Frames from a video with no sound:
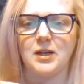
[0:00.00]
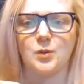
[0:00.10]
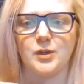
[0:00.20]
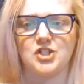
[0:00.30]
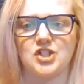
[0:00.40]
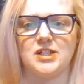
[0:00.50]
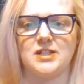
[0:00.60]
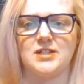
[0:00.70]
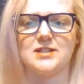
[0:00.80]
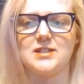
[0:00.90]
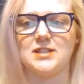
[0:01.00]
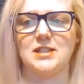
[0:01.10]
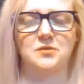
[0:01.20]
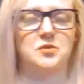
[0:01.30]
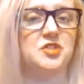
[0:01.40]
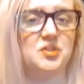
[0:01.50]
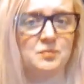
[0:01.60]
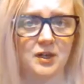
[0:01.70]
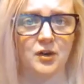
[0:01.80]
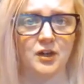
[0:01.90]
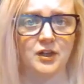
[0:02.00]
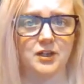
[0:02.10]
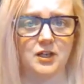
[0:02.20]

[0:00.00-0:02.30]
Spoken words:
which is the evil spirit,